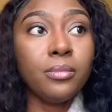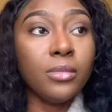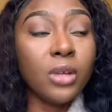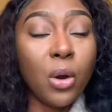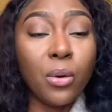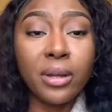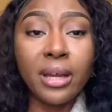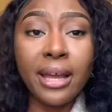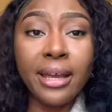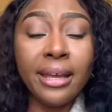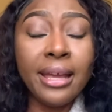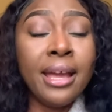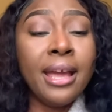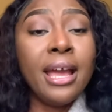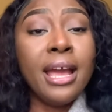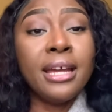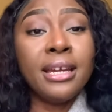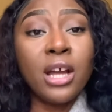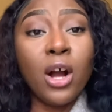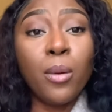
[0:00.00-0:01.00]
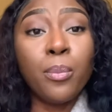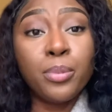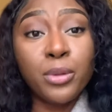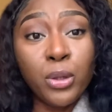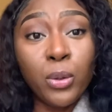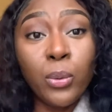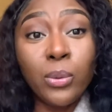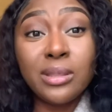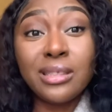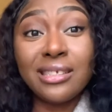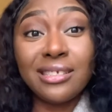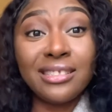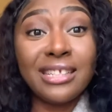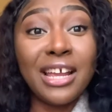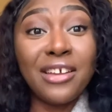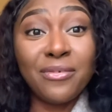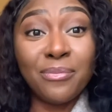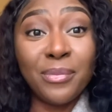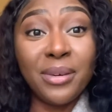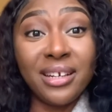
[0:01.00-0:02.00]
Okay, and help you to
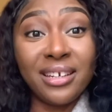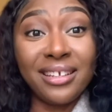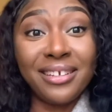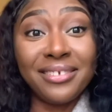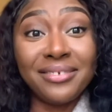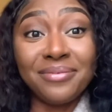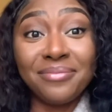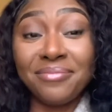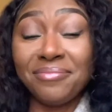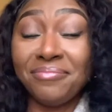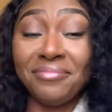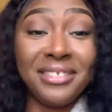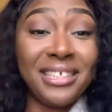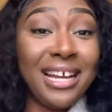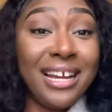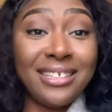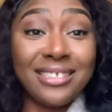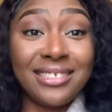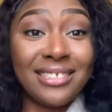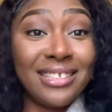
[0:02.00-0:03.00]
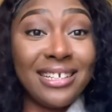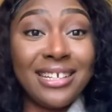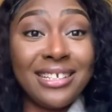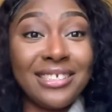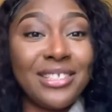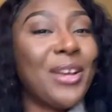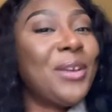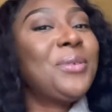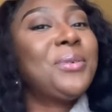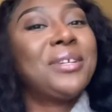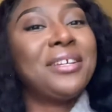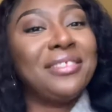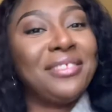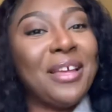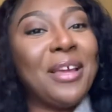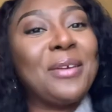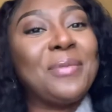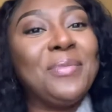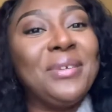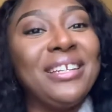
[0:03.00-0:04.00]
save money. Yes, sis, you can
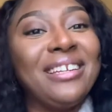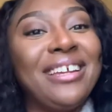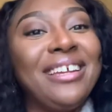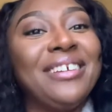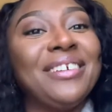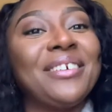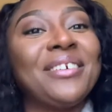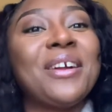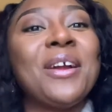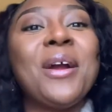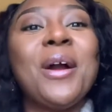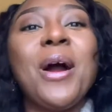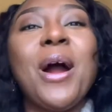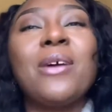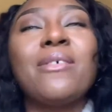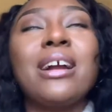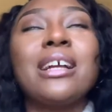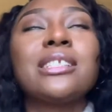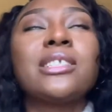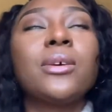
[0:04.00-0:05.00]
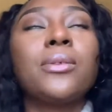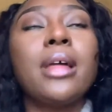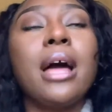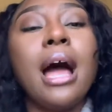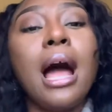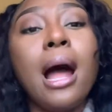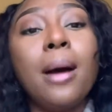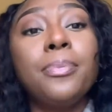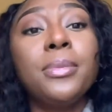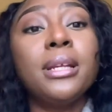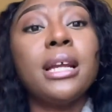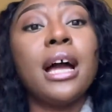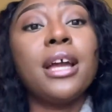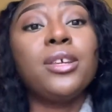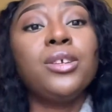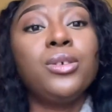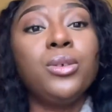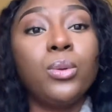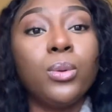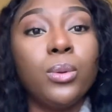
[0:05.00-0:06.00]
thank me later. All right, so the app that I
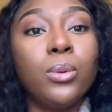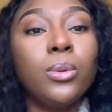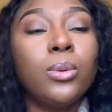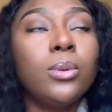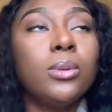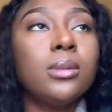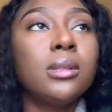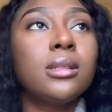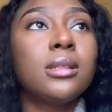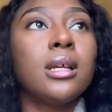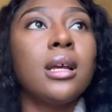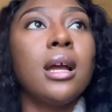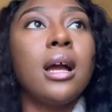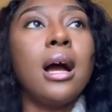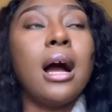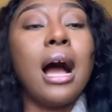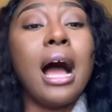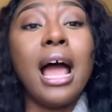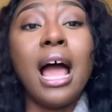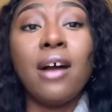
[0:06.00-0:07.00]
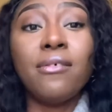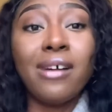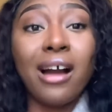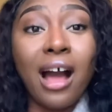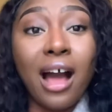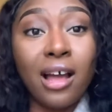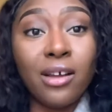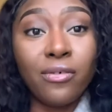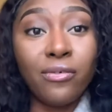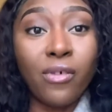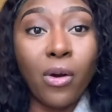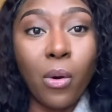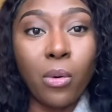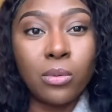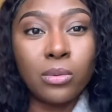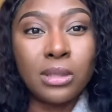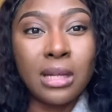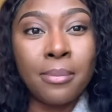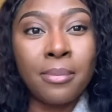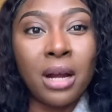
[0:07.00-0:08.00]
use, I have an
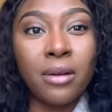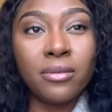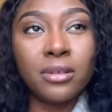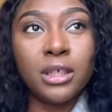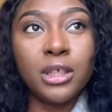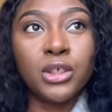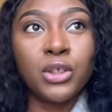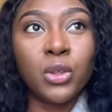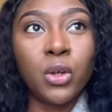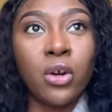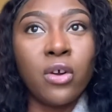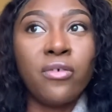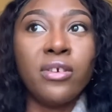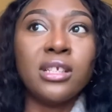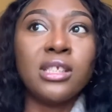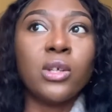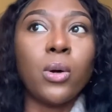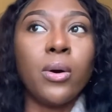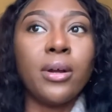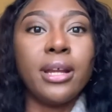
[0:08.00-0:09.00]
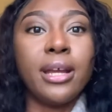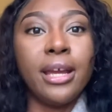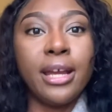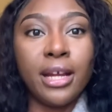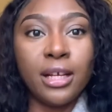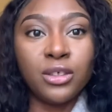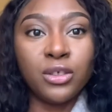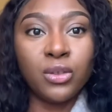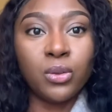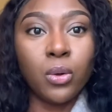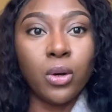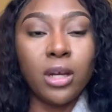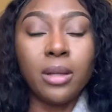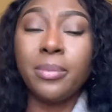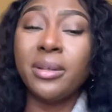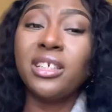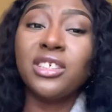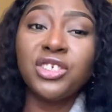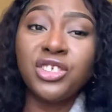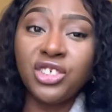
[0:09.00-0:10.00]
iPhone, so I'm not really sure if it's on Android,
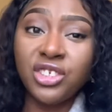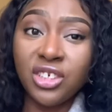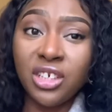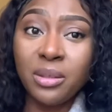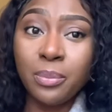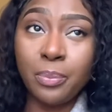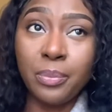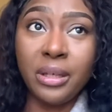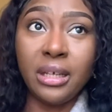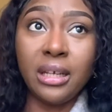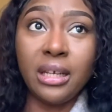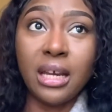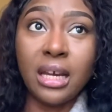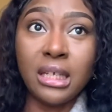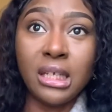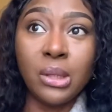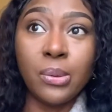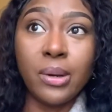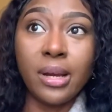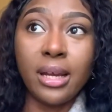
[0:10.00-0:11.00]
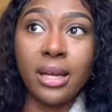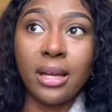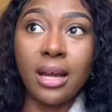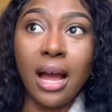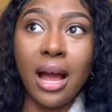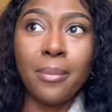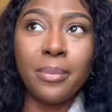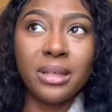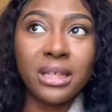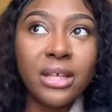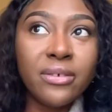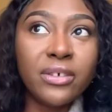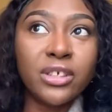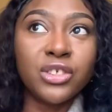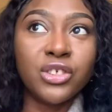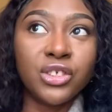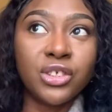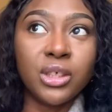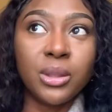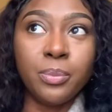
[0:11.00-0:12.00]
but it should be anyway. I believe it
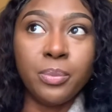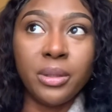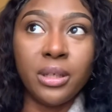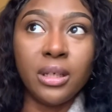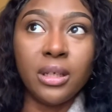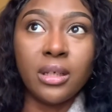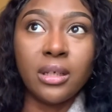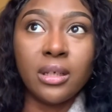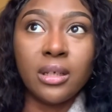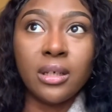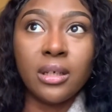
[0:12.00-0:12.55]
should be.